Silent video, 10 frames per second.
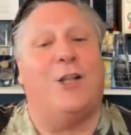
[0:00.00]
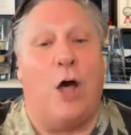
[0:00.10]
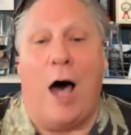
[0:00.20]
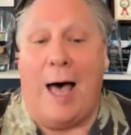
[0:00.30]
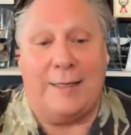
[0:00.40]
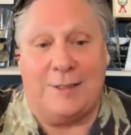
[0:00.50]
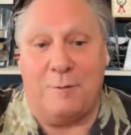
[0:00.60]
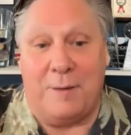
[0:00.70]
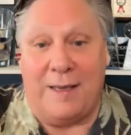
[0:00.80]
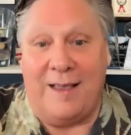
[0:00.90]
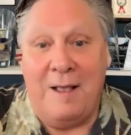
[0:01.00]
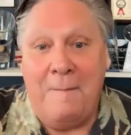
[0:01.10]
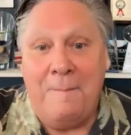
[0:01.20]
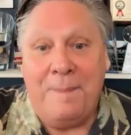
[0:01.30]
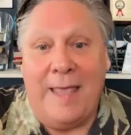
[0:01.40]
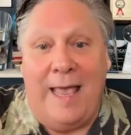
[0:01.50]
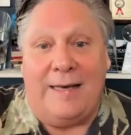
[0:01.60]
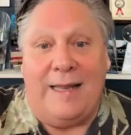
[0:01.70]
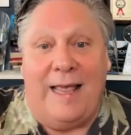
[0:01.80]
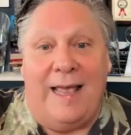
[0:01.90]
a lot to me
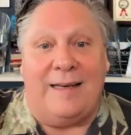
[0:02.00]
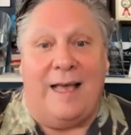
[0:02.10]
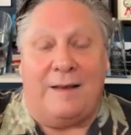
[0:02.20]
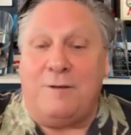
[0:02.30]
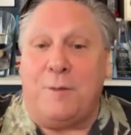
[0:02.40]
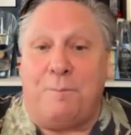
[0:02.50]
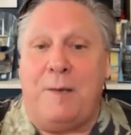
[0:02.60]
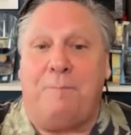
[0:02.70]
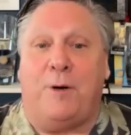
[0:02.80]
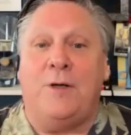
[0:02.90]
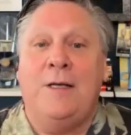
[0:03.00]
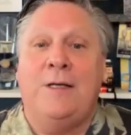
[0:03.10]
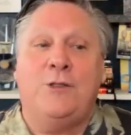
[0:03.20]
and to people.